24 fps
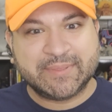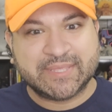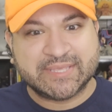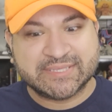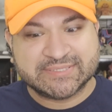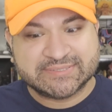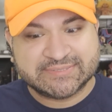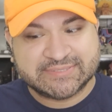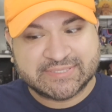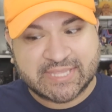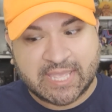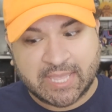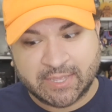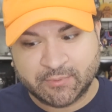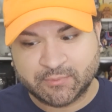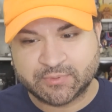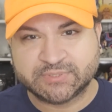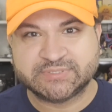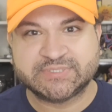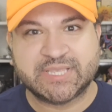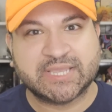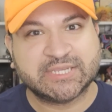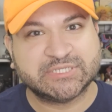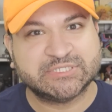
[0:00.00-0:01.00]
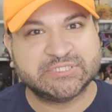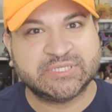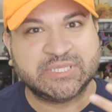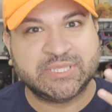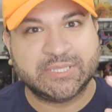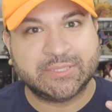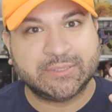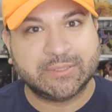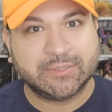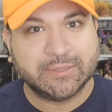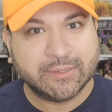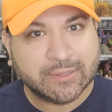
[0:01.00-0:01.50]
because that was
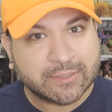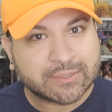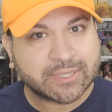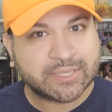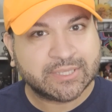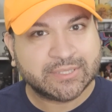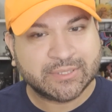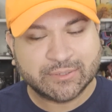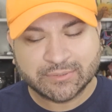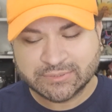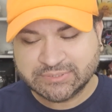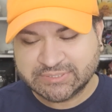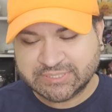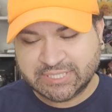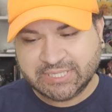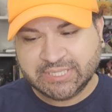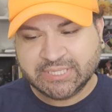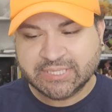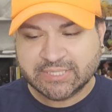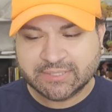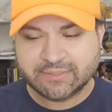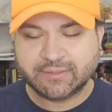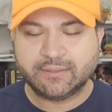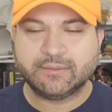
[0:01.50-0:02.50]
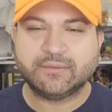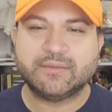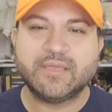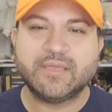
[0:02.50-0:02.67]
actually cooking your skin.